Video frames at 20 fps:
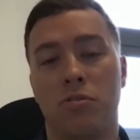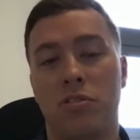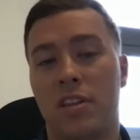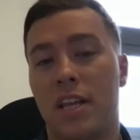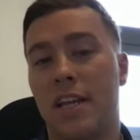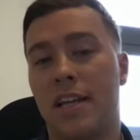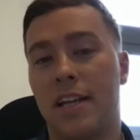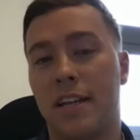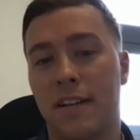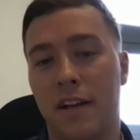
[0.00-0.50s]

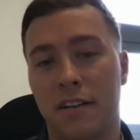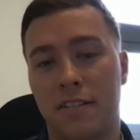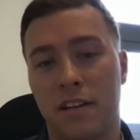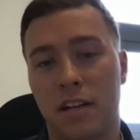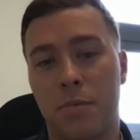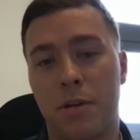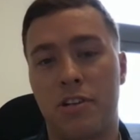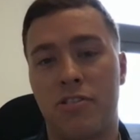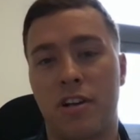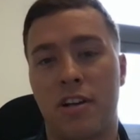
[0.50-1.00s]
thinking that it's going to
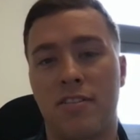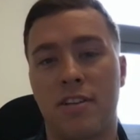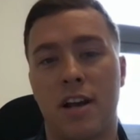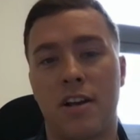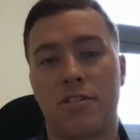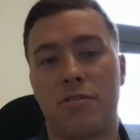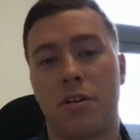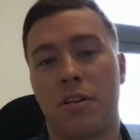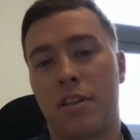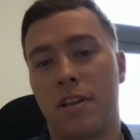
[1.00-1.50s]
be
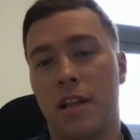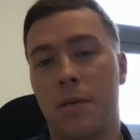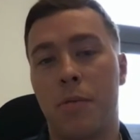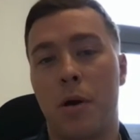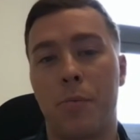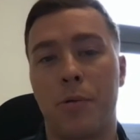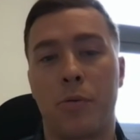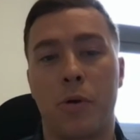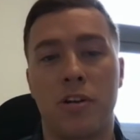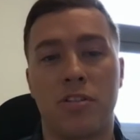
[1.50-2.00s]
transactional, I think they might
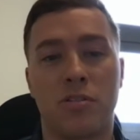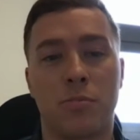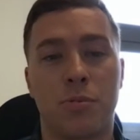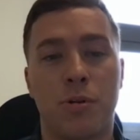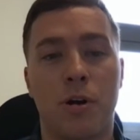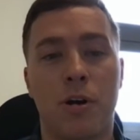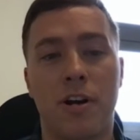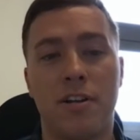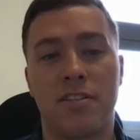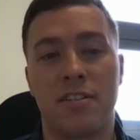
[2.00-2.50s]
be quite
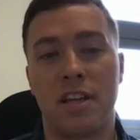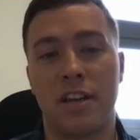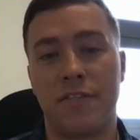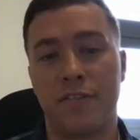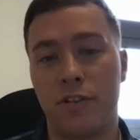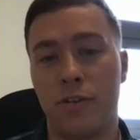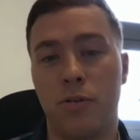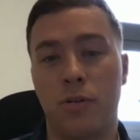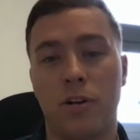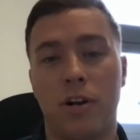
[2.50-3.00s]
surprised if the